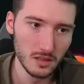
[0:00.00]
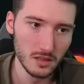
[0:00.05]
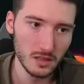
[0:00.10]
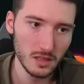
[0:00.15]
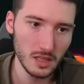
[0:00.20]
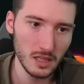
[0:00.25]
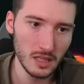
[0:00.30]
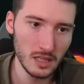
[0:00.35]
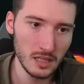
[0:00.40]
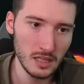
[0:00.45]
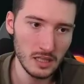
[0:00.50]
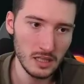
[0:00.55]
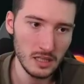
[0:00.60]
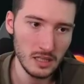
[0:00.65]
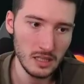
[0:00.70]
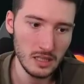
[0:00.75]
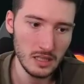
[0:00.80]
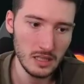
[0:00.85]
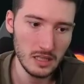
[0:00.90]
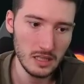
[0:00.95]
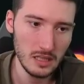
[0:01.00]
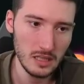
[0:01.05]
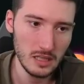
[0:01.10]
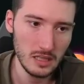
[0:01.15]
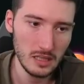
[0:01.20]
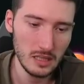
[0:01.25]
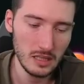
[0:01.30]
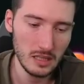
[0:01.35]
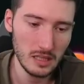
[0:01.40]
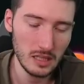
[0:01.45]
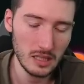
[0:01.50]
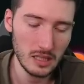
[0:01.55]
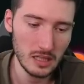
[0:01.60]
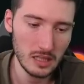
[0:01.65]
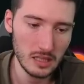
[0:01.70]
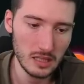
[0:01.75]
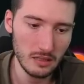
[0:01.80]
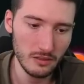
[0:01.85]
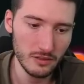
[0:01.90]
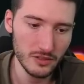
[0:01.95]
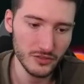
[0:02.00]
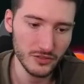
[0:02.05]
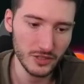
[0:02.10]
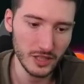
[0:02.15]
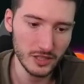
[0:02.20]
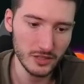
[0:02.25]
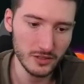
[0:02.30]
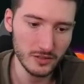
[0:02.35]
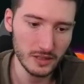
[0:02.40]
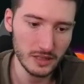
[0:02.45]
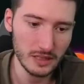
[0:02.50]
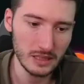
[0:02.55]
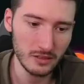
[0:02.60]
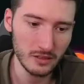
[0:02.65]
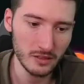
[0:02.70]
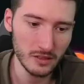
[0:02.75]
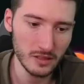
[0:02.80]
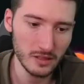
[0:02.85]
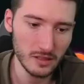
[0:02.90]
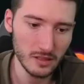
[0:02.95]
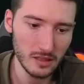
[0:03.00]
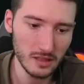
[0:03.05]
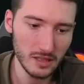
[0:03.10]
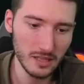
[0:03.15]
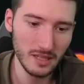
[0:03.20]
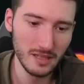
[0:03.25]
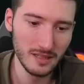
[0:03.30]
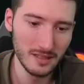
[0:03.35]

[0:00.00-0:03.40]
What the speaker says: That was frustrating, honestly.